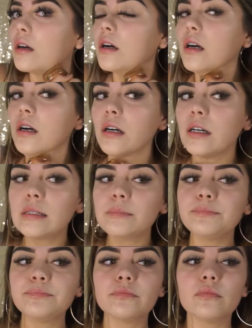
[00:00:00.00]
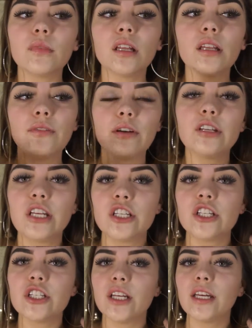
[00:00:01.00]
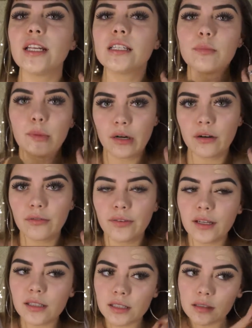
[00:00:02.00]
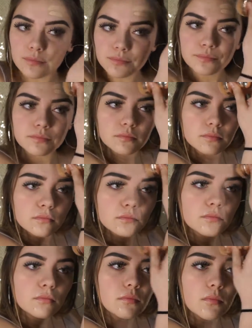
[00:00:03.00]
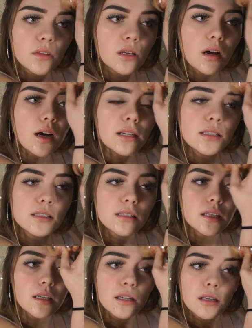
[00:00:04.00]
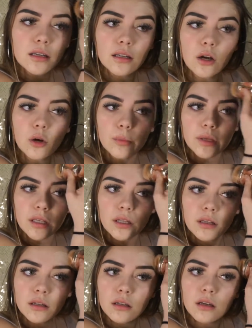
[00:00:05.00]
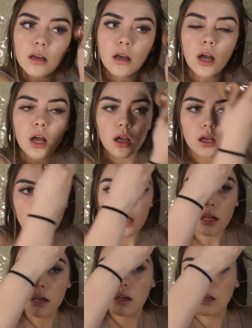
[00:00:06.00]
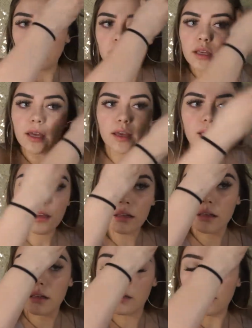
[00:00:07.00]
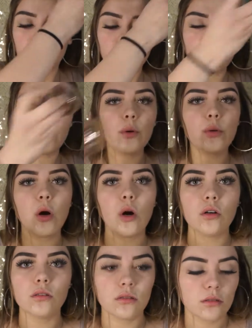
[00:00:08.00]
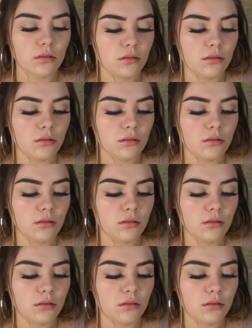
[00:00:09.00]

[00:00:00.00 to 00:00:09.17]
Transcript: The foundation shade is perfect. Honestly, go me. Yay for phone calls.